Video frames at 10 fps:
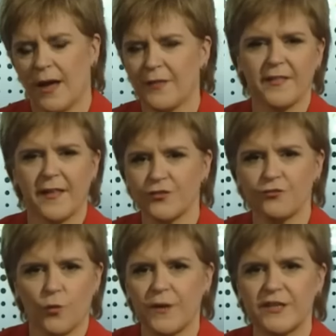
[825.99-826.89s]
Well, I think that's
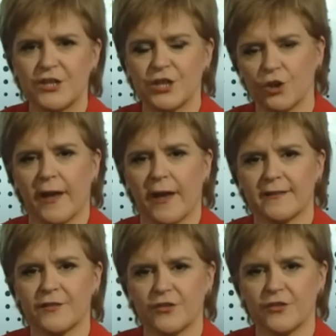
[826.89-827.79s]
the wrong way to look
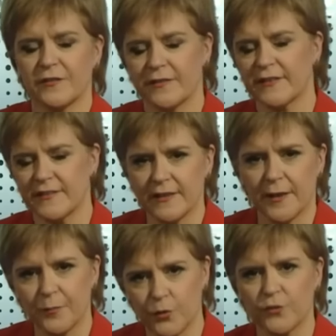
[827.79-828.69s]
at it. This, this
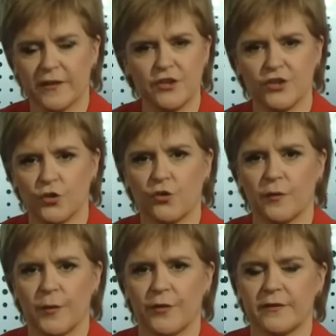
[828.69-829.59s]
uh, process that you're
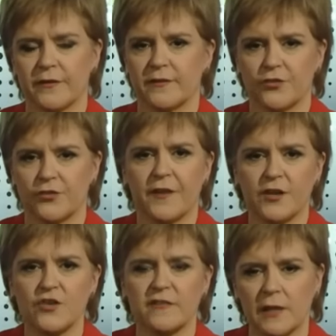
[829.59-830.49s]
talking about is,
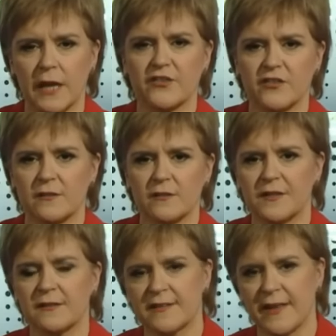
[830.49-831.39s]
referred to as the
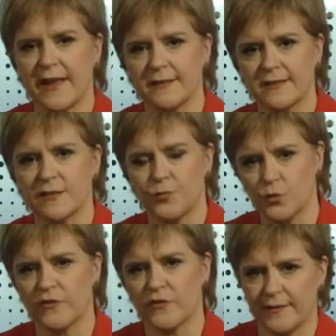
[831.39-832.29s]
legislative consent
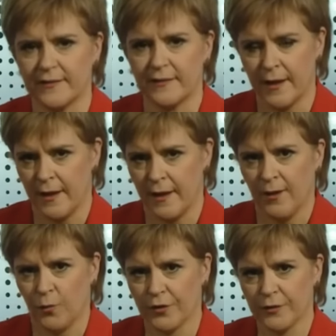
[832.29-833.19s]
process, and yeah.
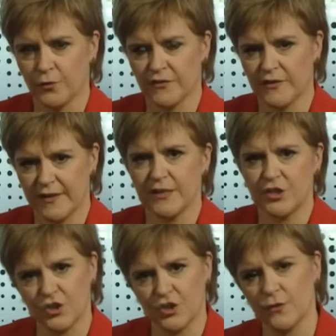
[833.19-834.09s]
what it was
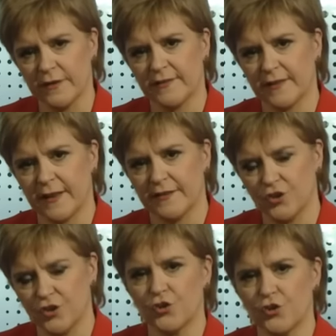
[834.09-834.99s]
designed to do is,
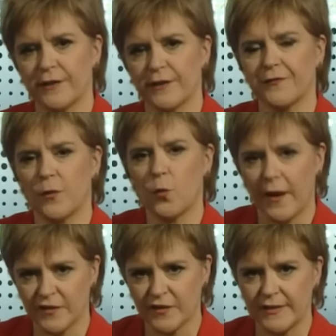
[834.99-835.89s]
is, ensure that if
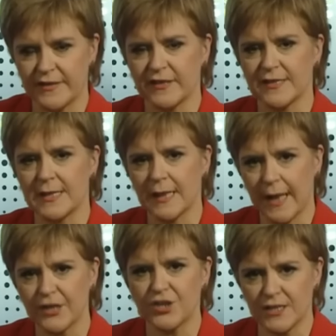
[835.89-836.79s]
Westminster is
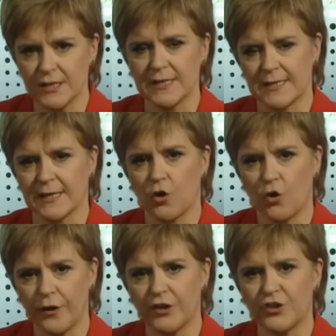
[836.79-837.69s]

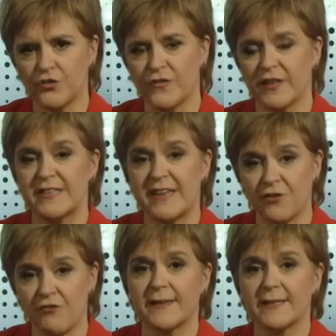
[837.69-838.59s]
legislating on issues that
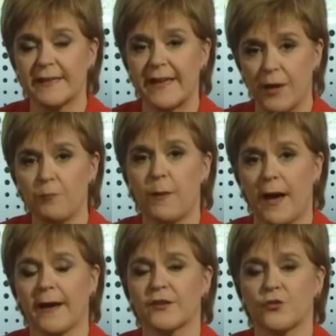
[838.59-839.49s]
directly
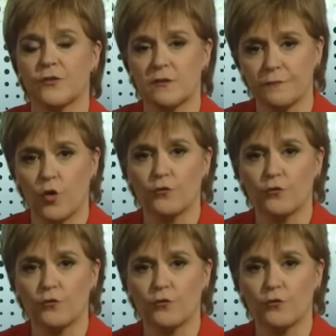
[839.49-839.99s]
impact on yeah. the